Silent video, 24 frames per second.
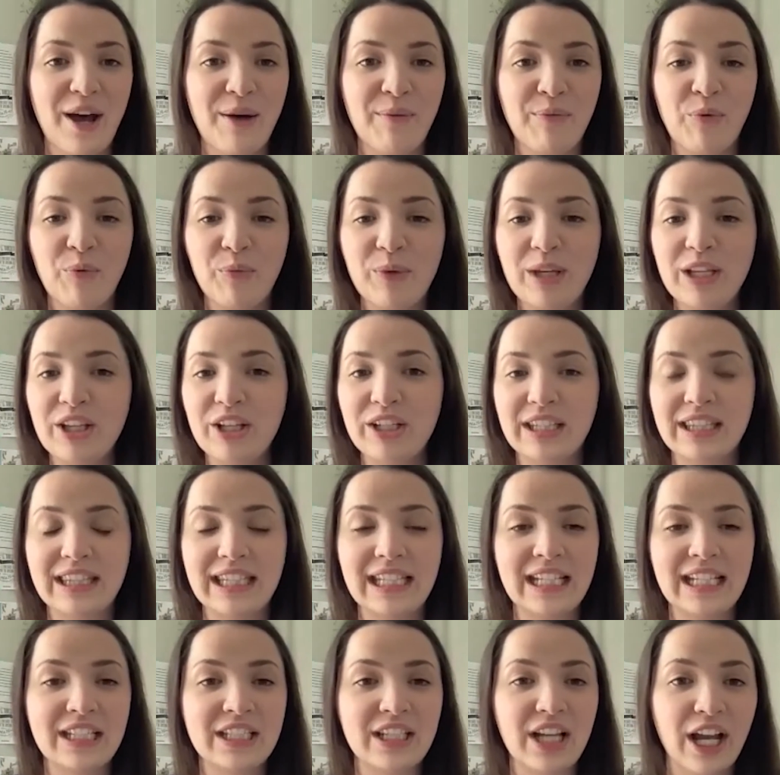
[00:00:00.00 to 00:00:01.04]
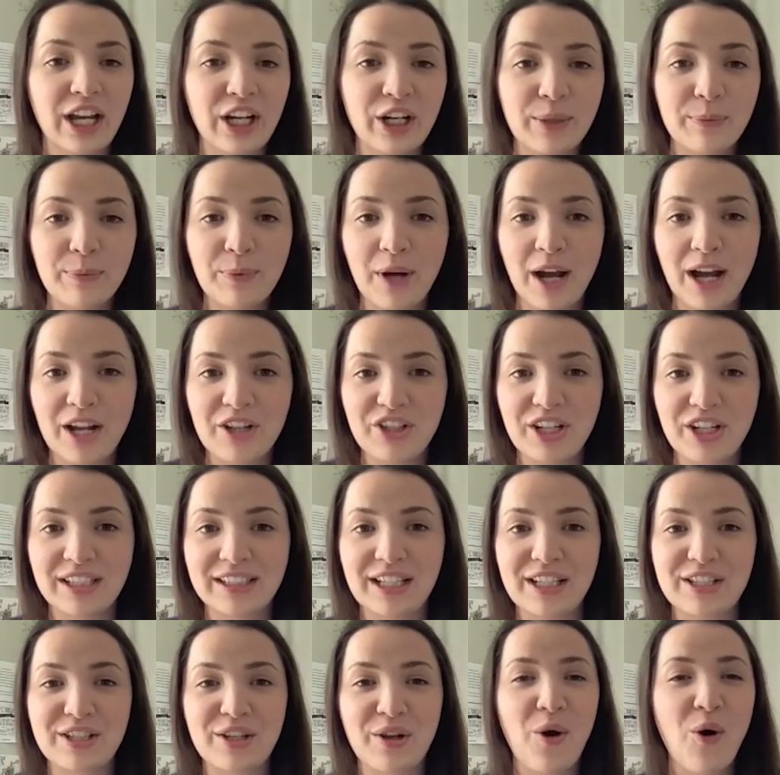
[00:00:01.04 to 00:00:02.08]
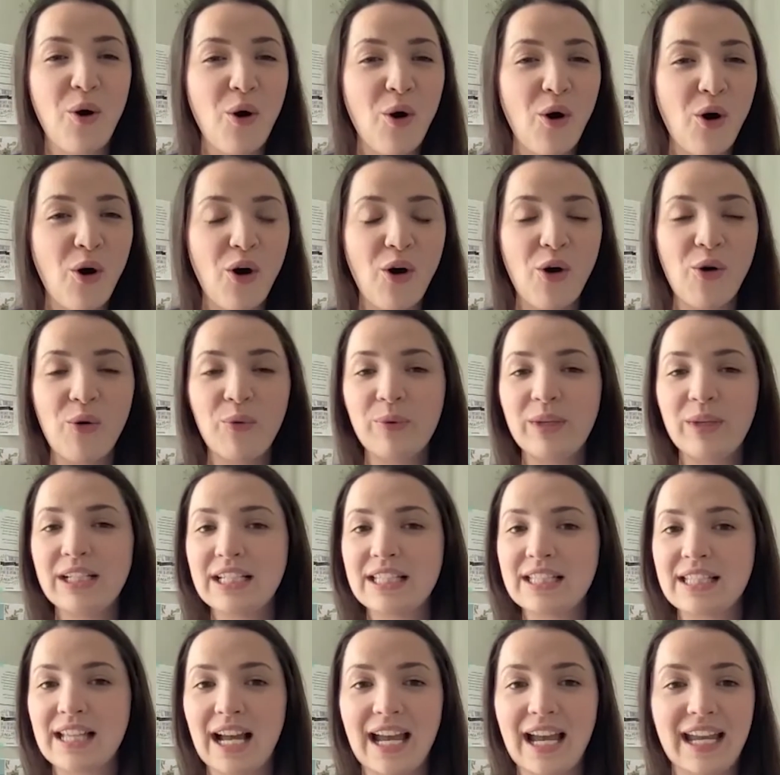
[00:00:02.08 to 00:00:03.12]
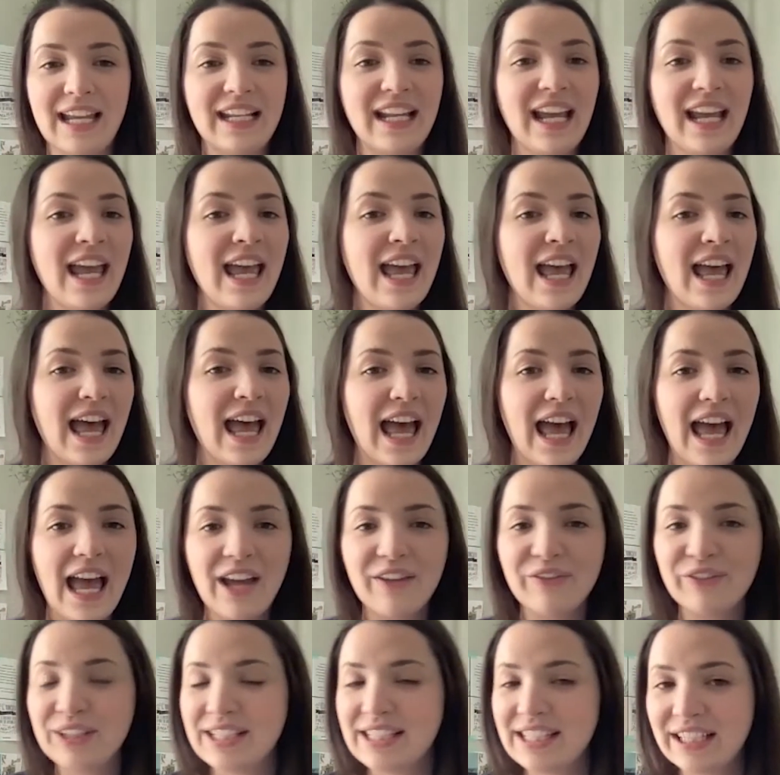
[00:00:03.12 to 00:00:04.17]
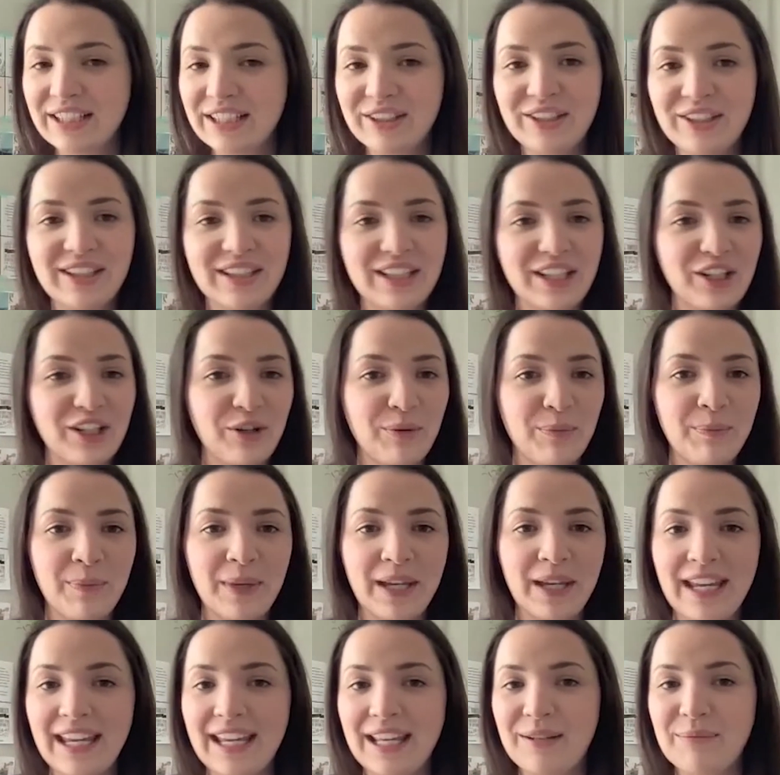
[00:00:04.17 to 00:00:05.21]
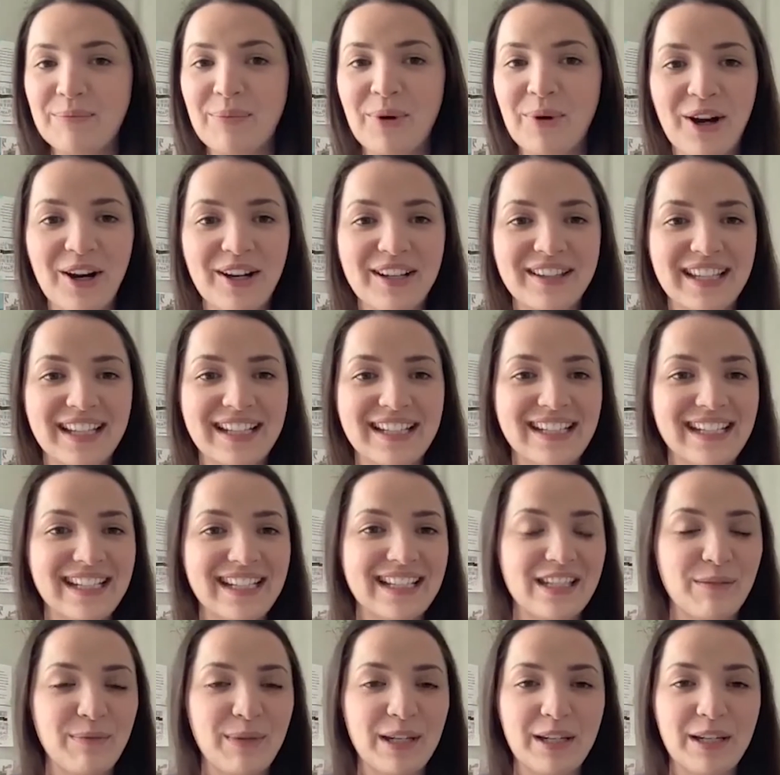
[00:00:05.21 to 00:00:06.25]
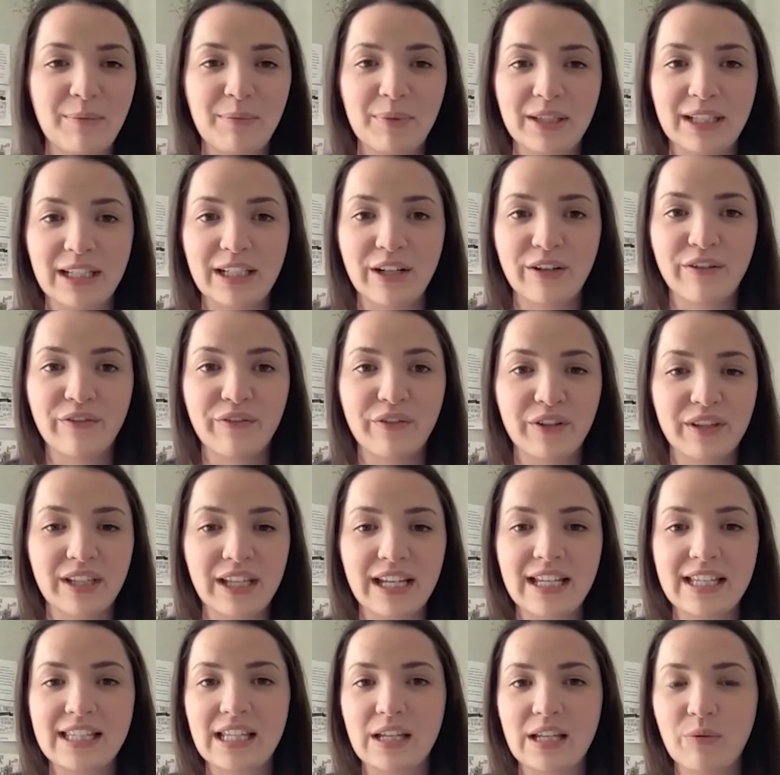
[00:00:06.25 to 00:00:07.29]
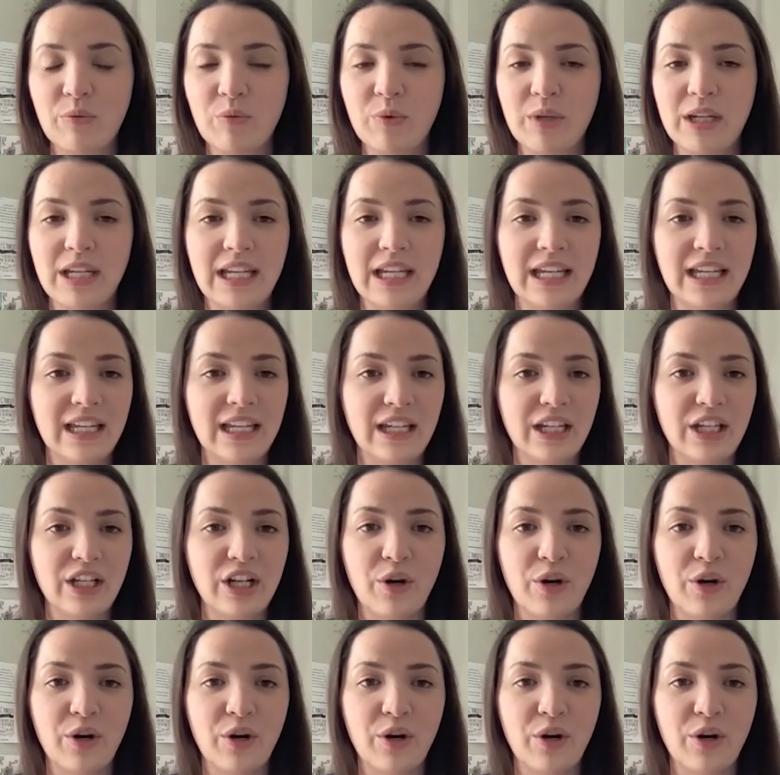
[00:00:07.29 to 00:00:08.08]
We look at the entire project as a whole. We decide every single little bit and part that needs to be completed for this. And we've